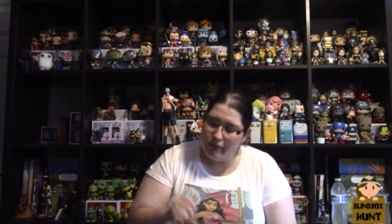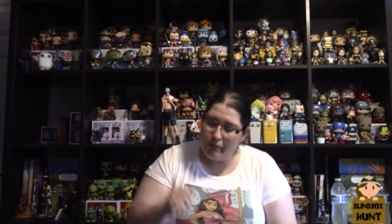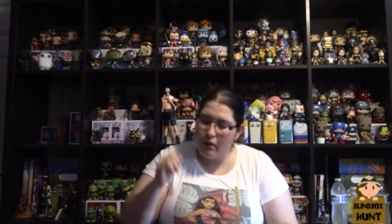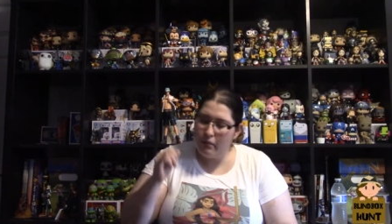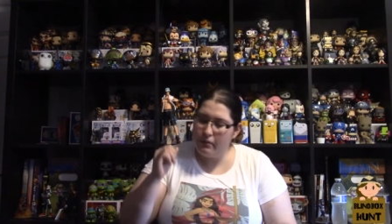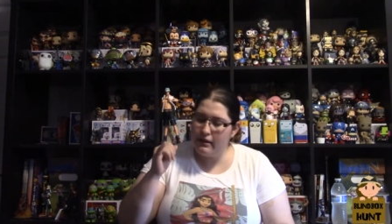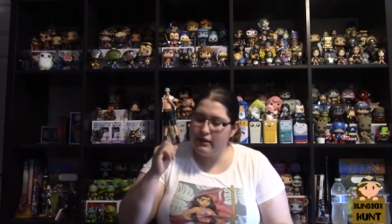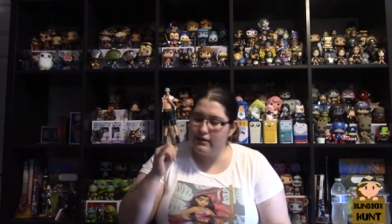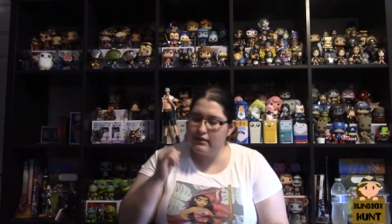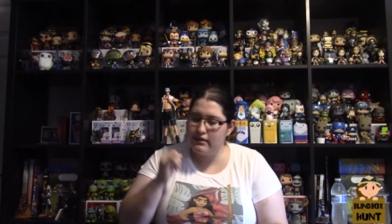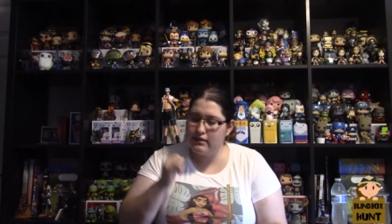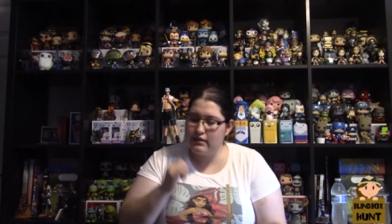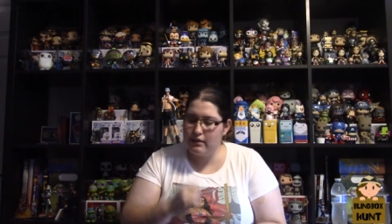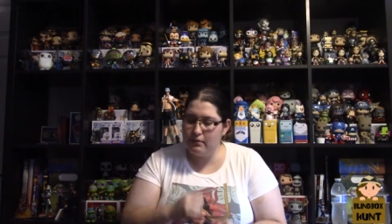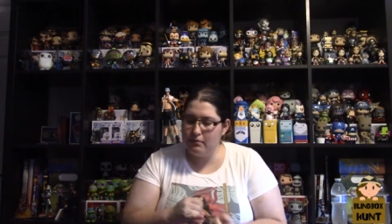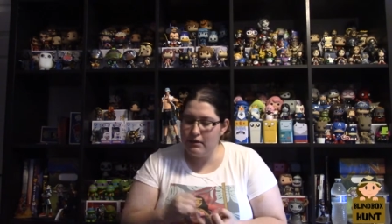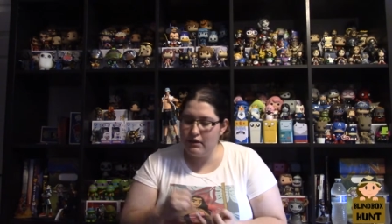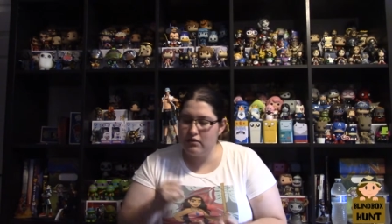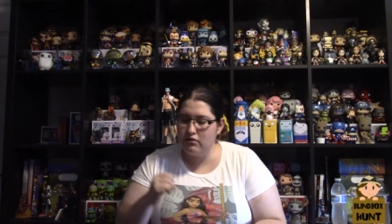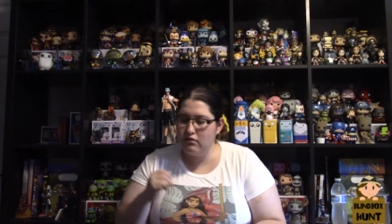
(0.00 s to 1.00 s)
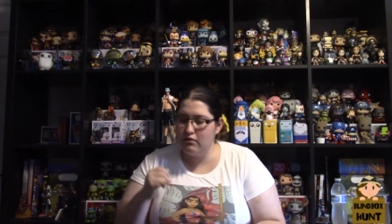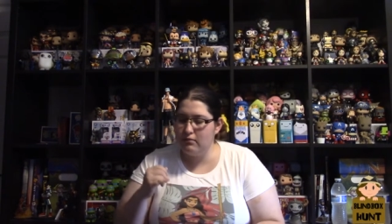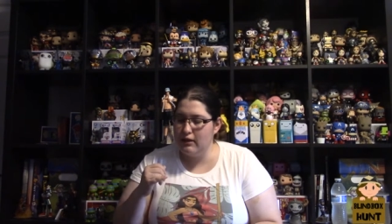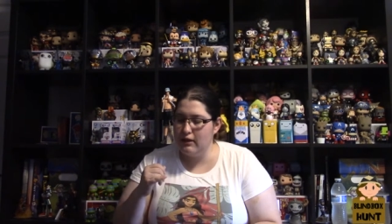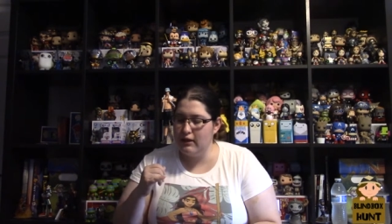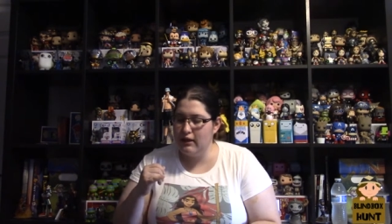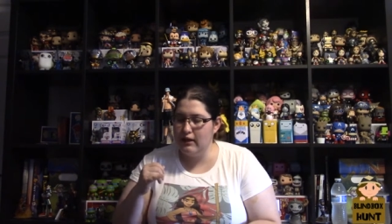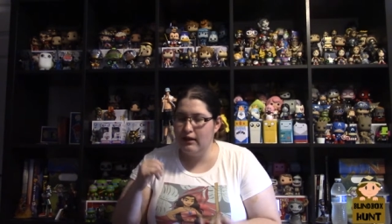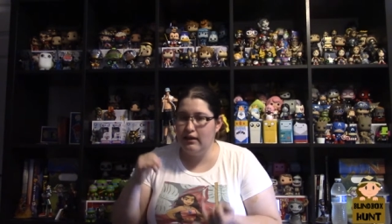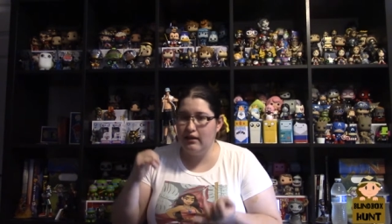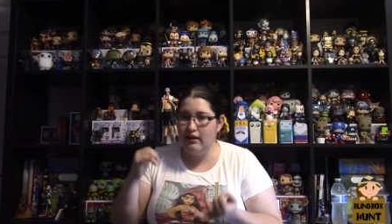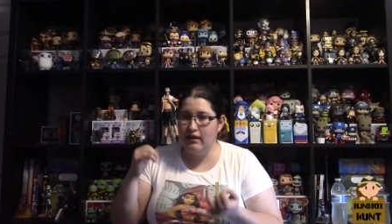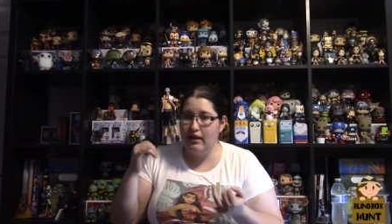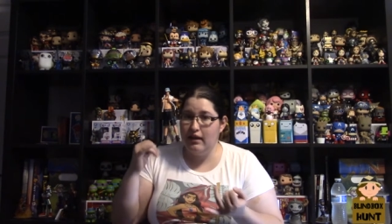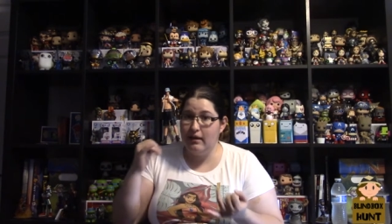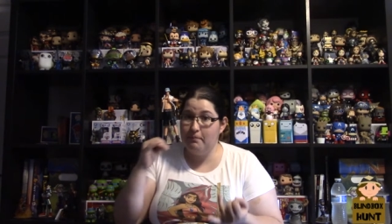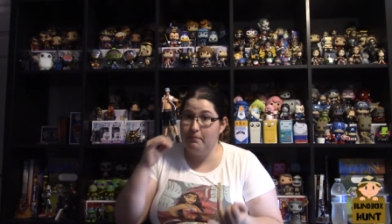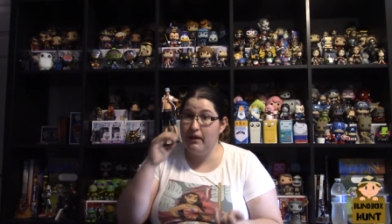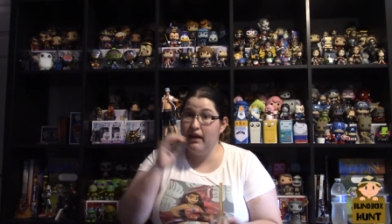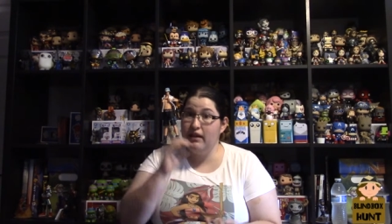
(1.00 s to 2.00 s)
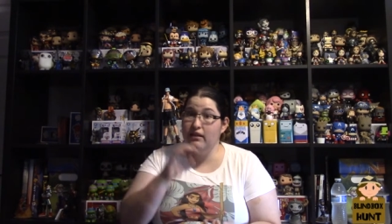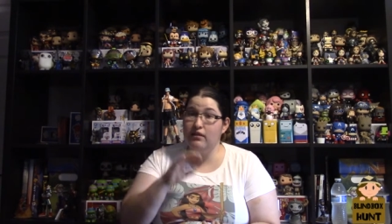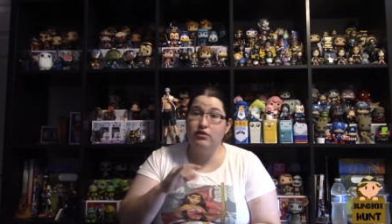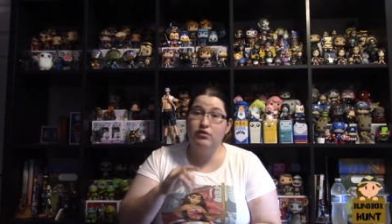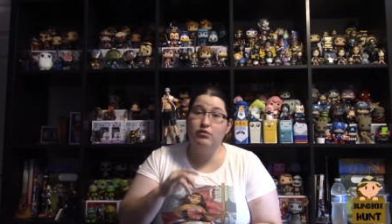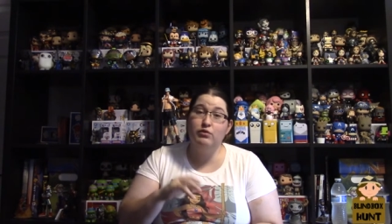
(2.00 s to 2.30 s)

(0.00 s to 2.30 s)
Moments, the Mystery Mini, but I do